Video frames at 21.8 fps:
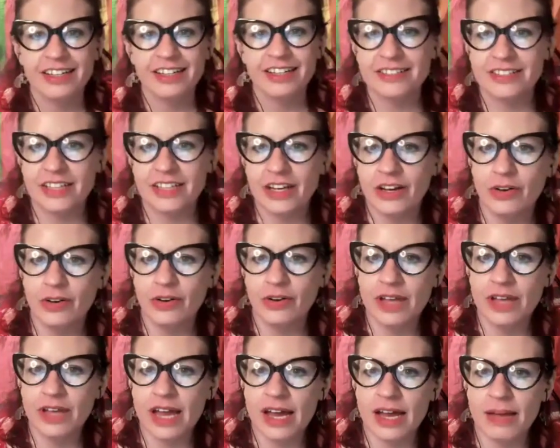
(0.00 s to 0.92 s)

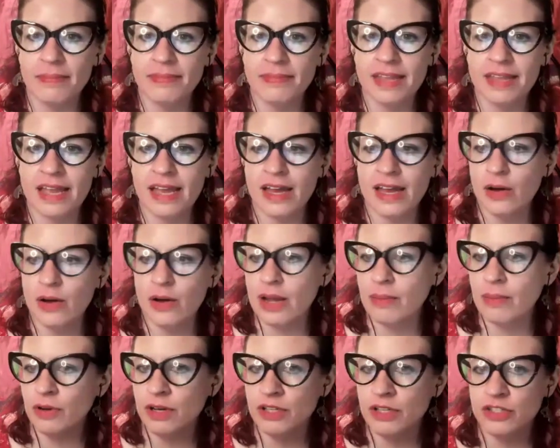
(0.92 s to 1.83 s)
So now
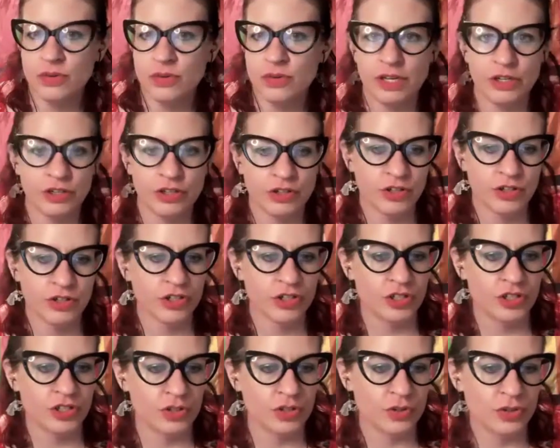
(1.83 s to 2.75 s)
I'm going to
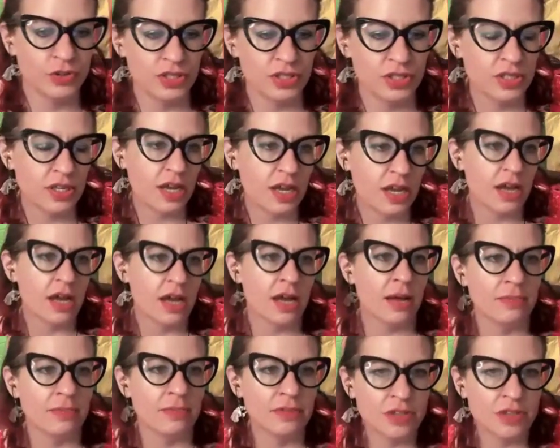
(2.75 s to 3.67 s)
introduce
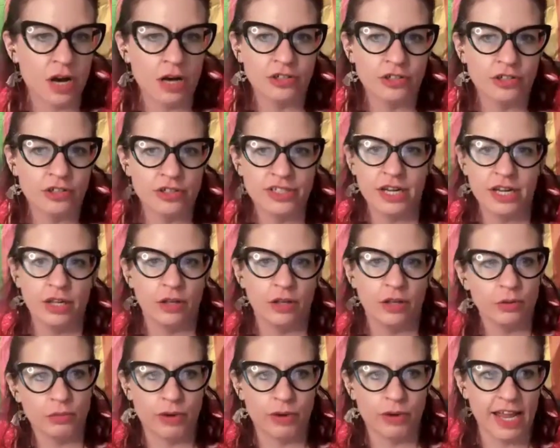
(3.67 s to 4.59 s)
Dr.
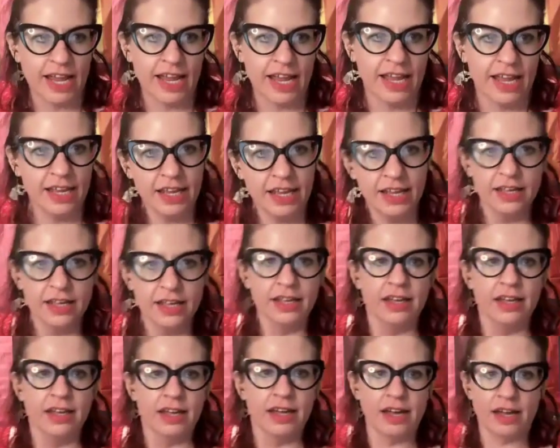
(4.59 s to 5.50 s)
Darrel Ray,
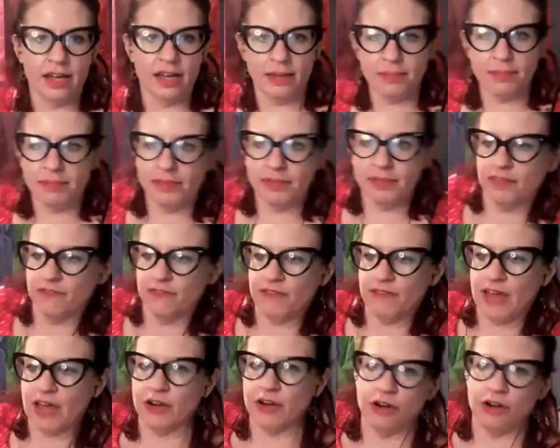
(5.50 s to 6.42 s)
the
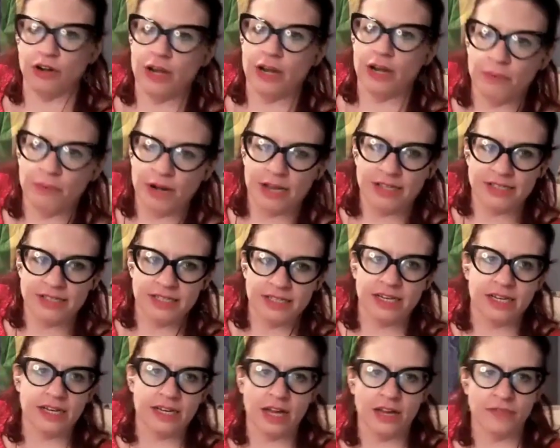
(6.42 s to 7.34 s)
founder and
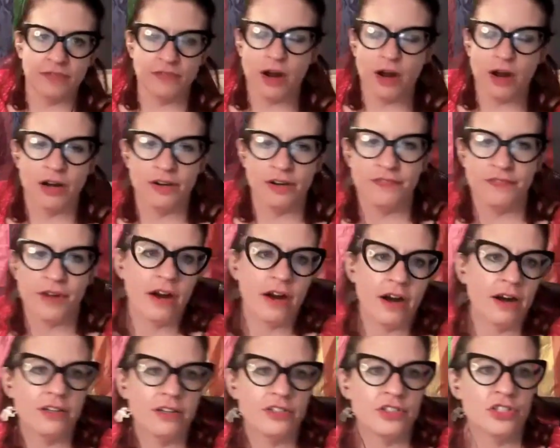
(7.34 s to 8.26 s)
president of
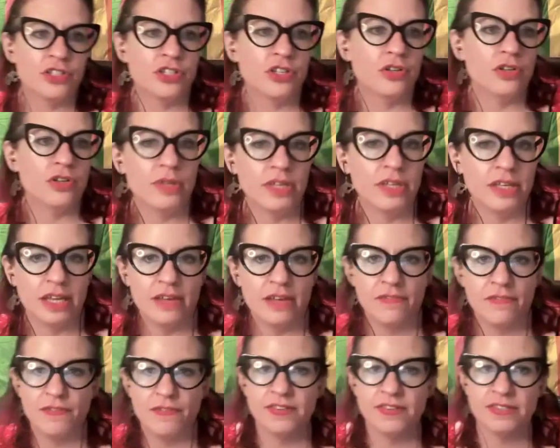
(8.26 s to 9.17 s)
RfR, to
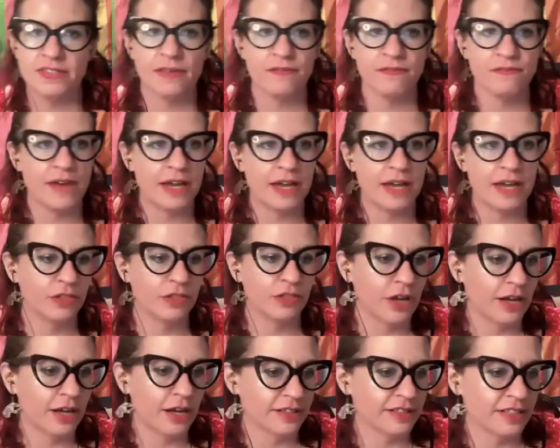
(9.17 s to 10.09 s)
give some final
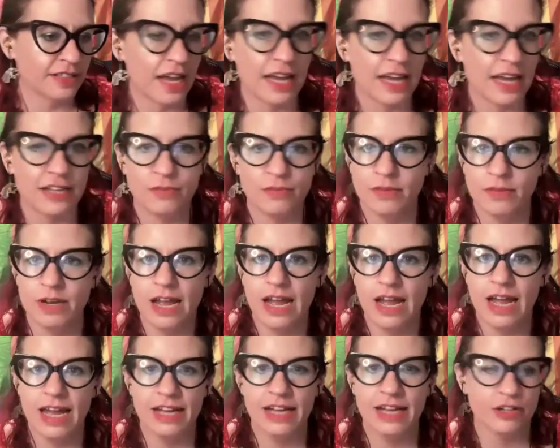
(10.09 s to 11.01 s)
thoughts.
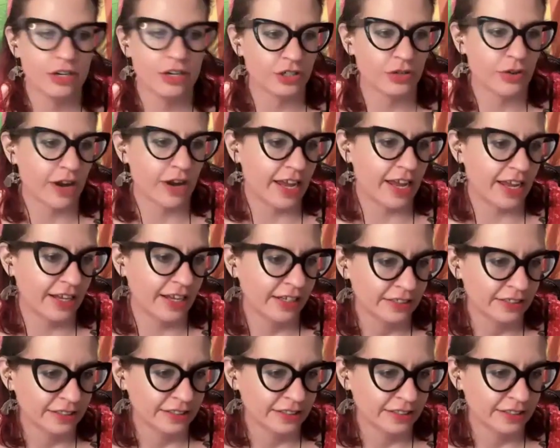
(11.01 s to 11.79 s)
Hi, Dr. Ray.